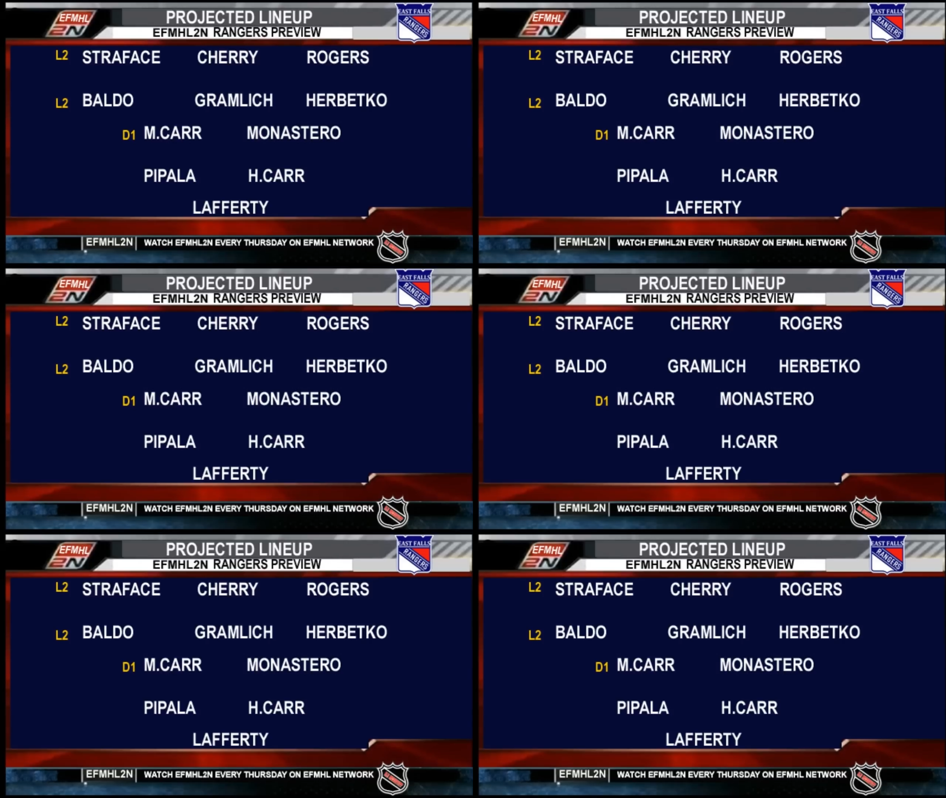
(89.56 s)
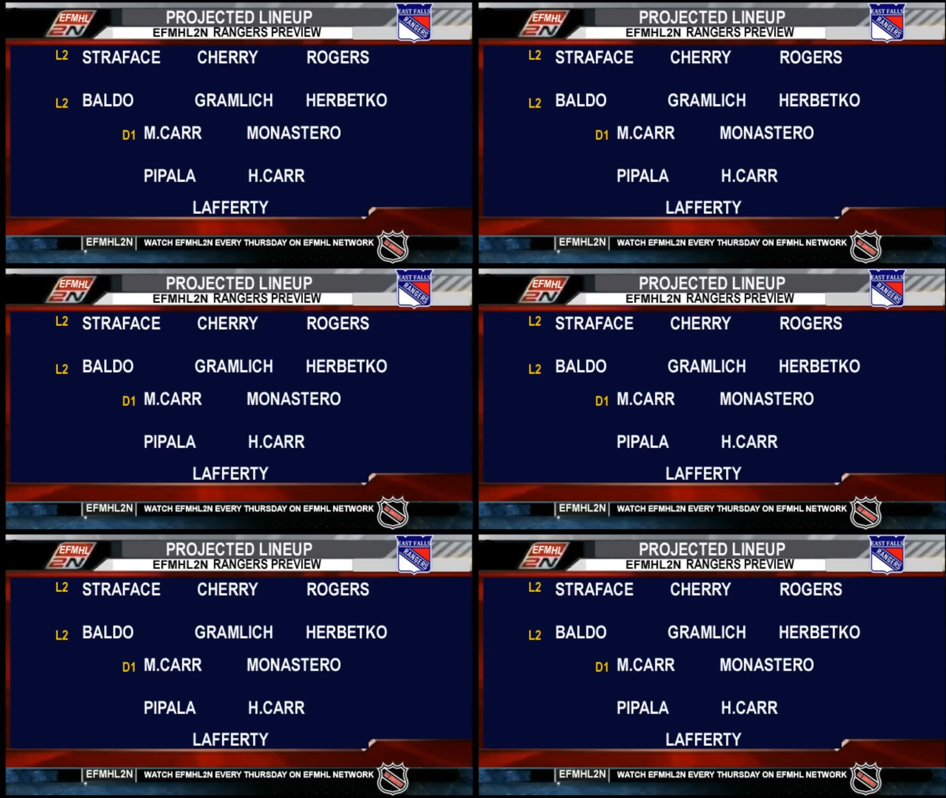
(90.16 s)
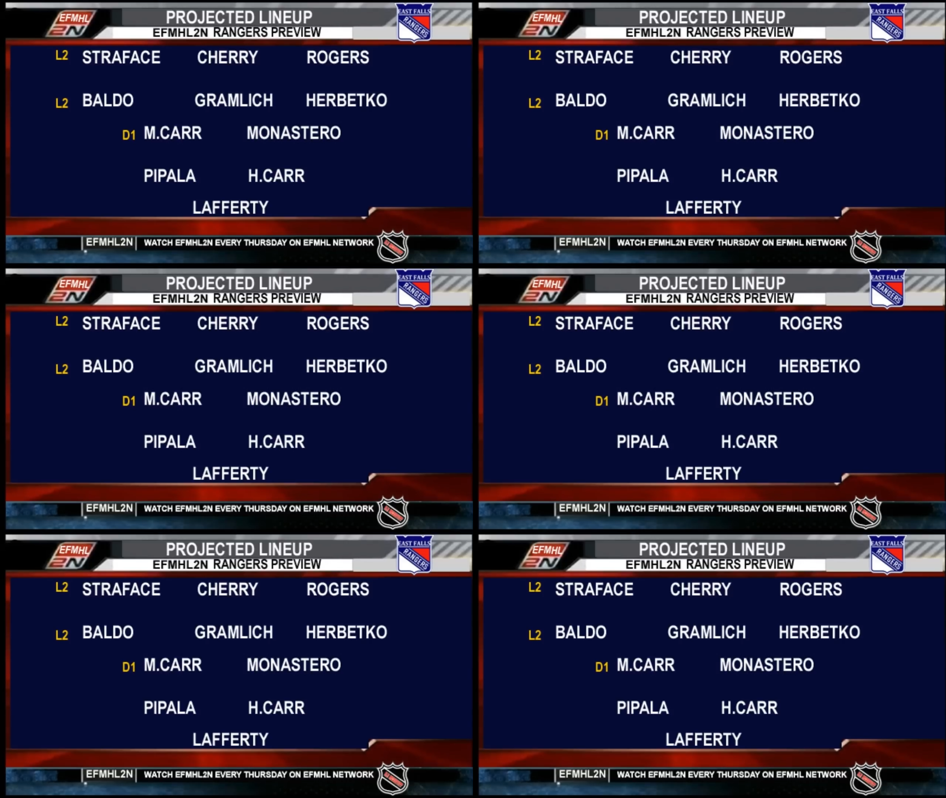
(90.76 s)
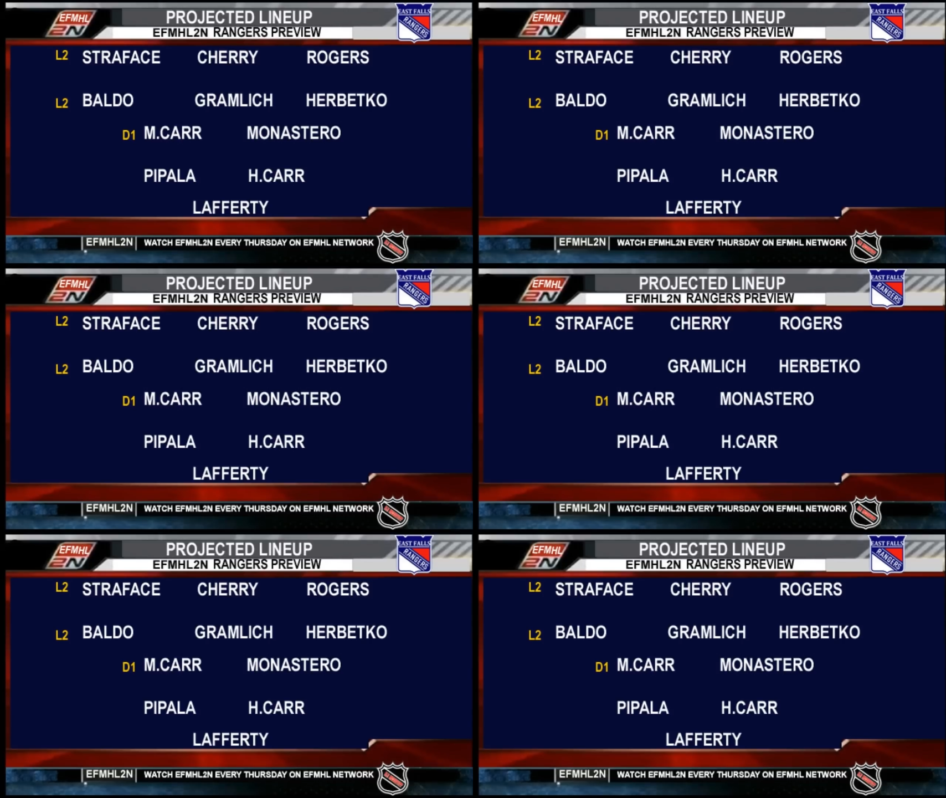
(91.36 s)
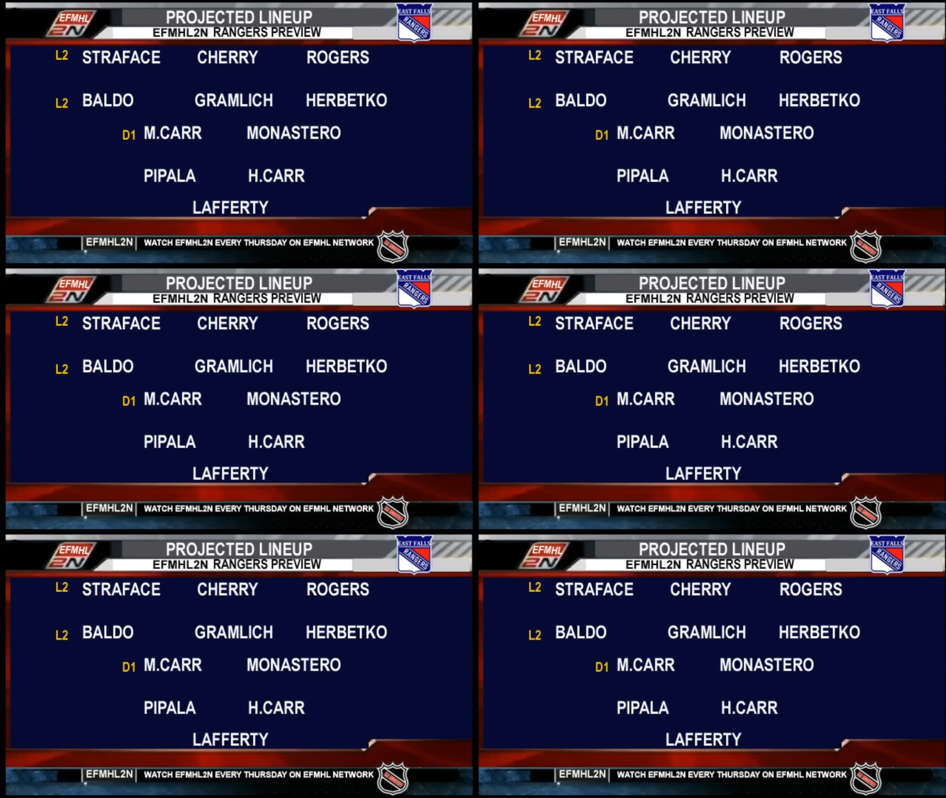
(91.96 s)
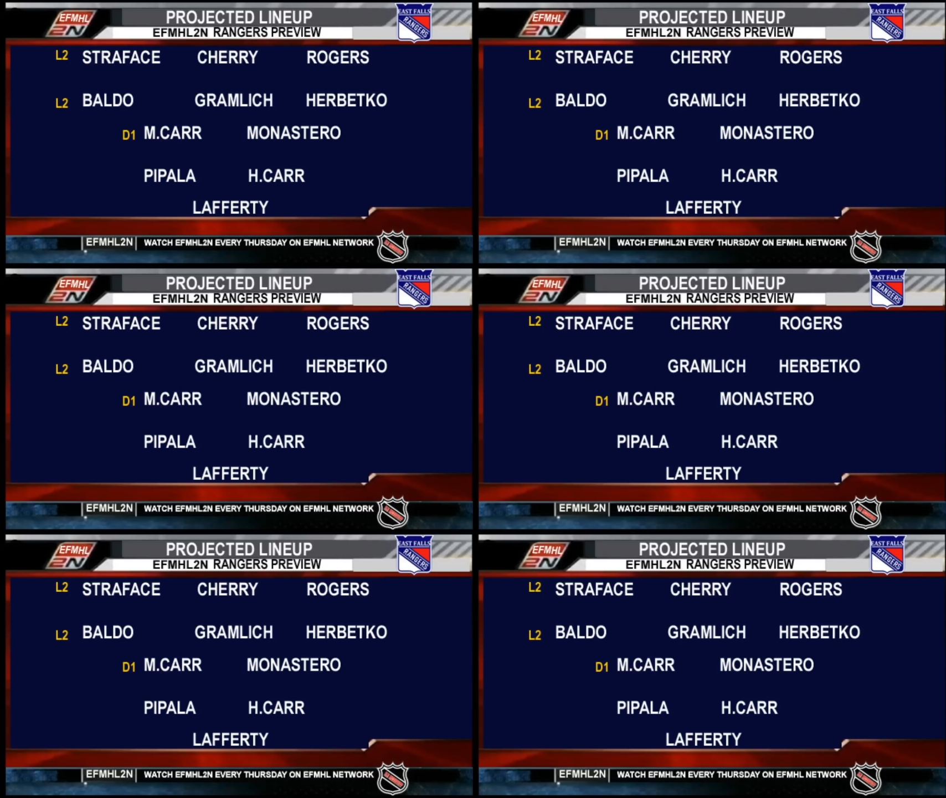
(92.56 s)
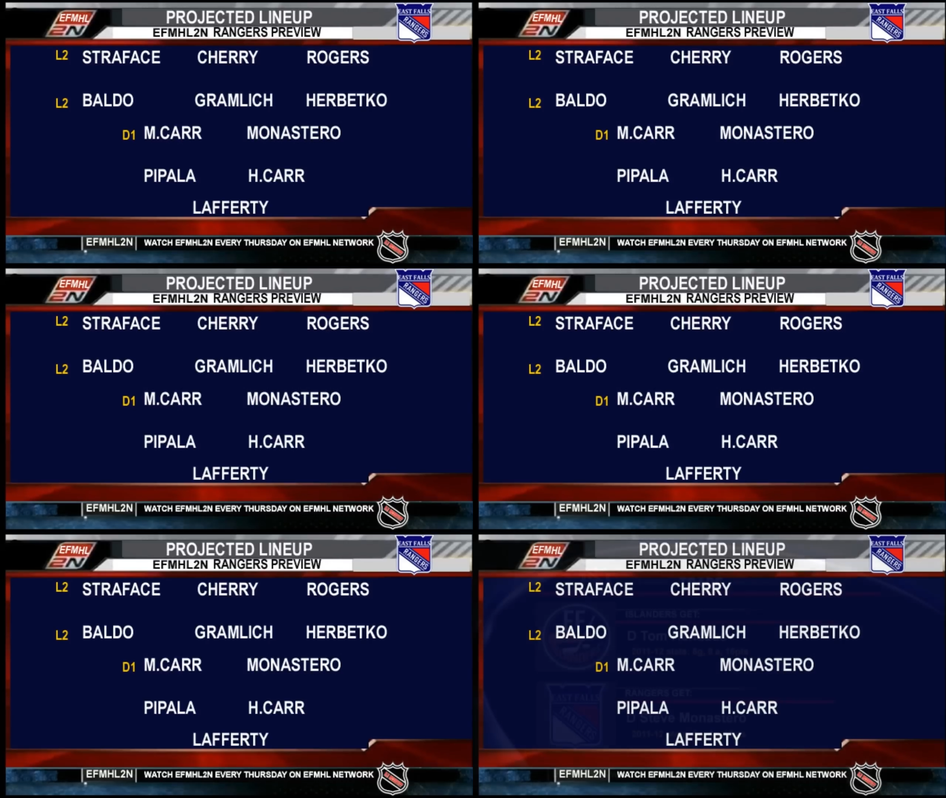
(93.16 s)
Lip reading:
Nobody's mouth can be seen.